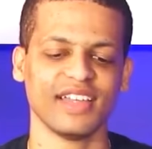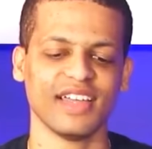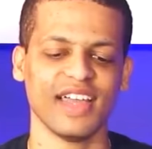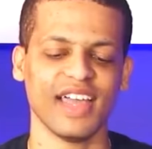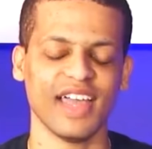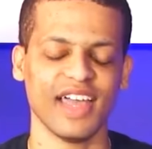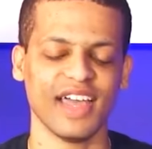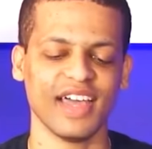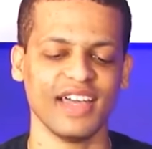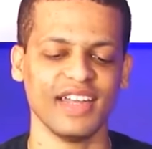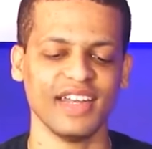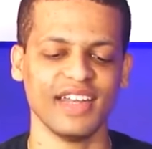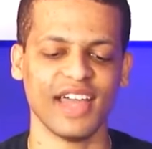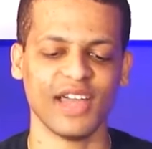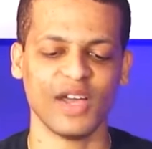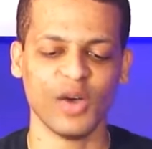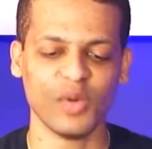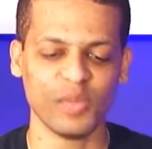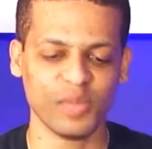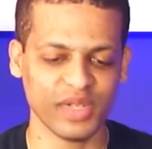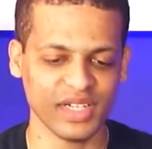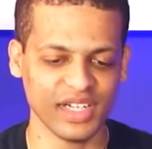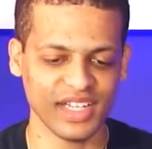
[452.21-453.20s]
And I
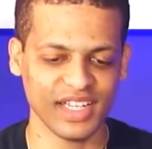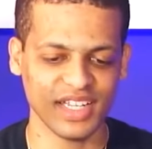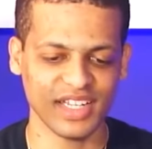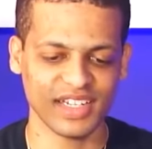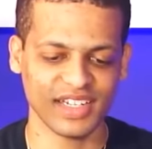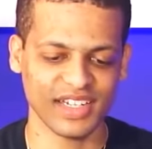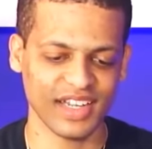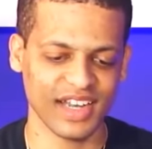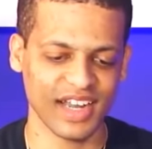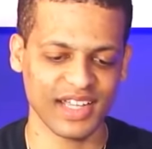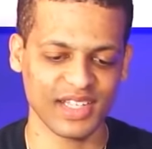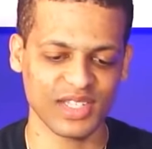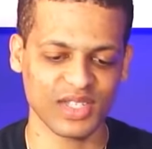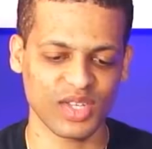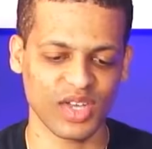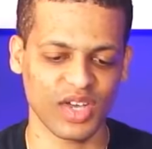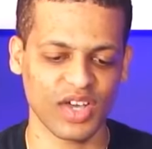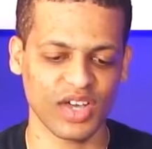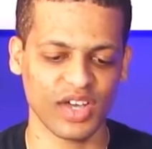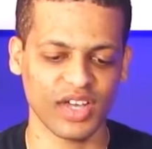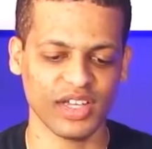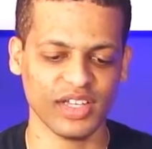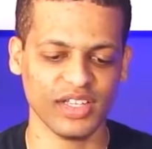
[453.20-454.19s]
opened it and I
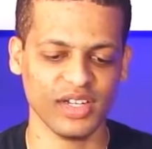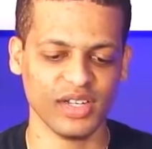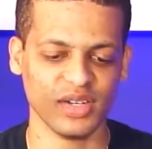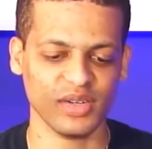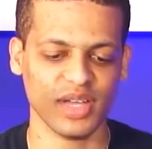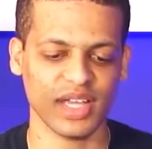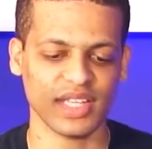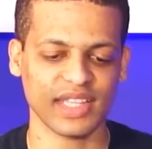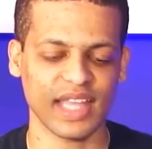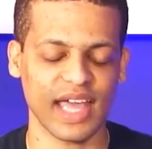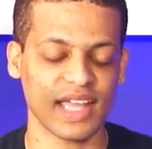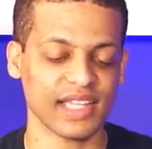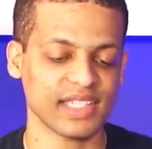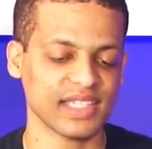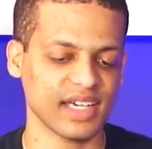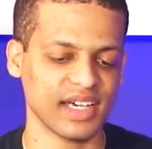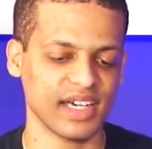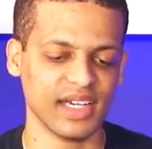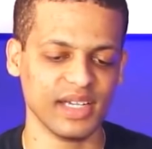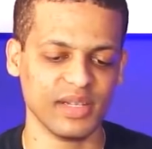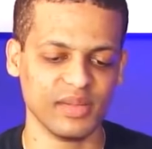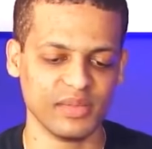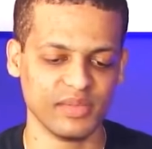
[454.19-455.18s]
saw, you know, at that
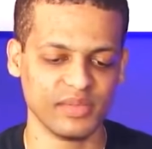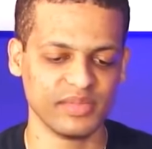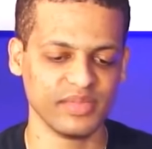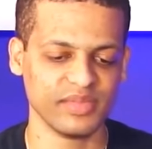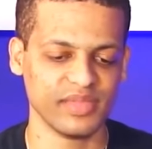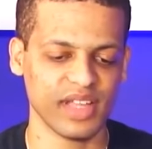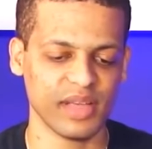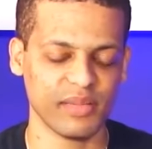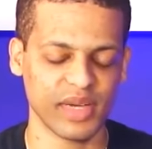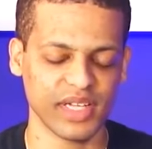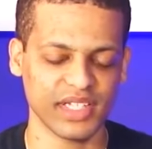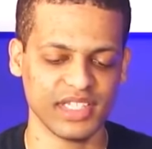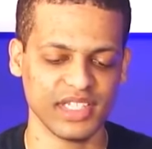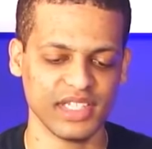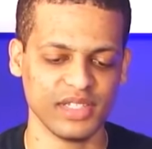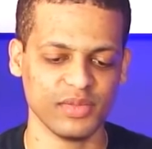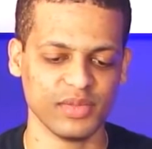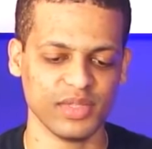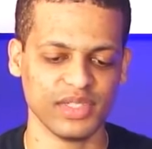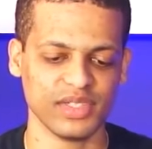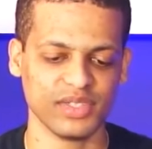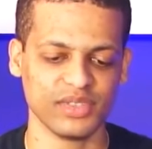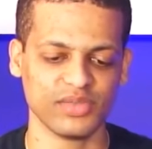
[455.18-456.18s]
time
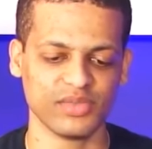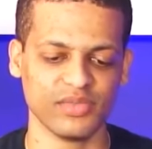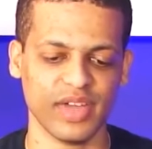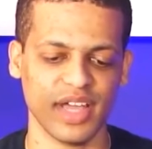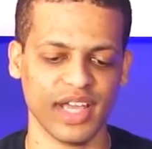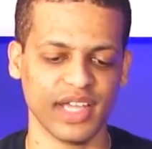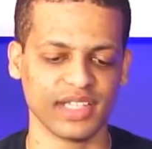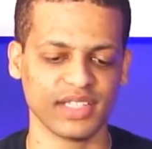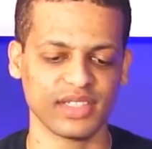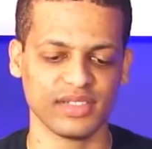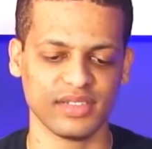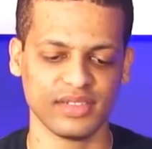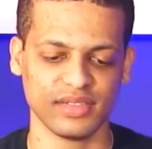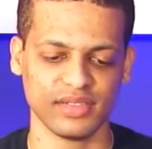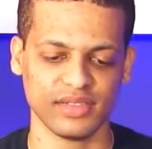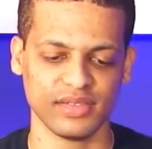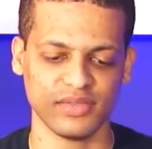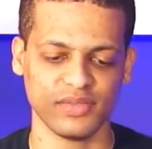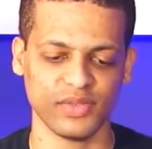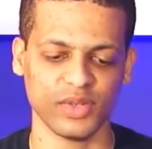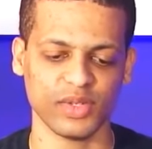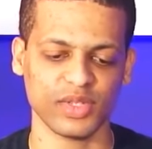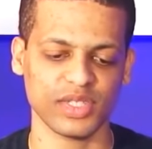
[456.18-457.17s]
MIT was ranked
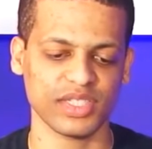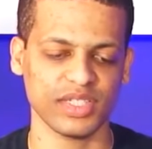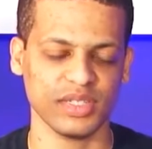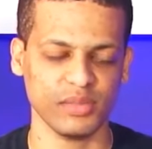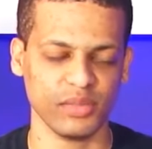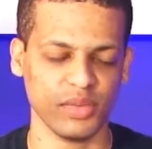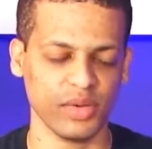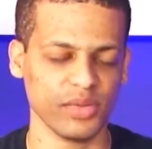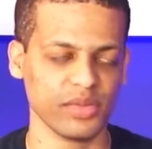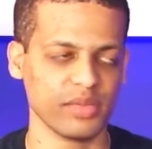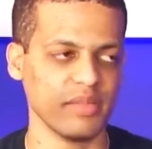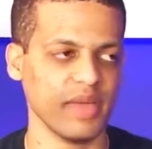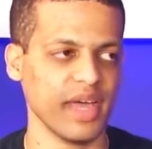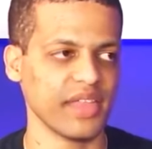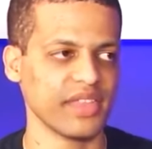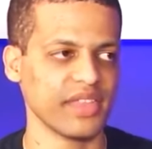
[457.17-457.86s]
first in both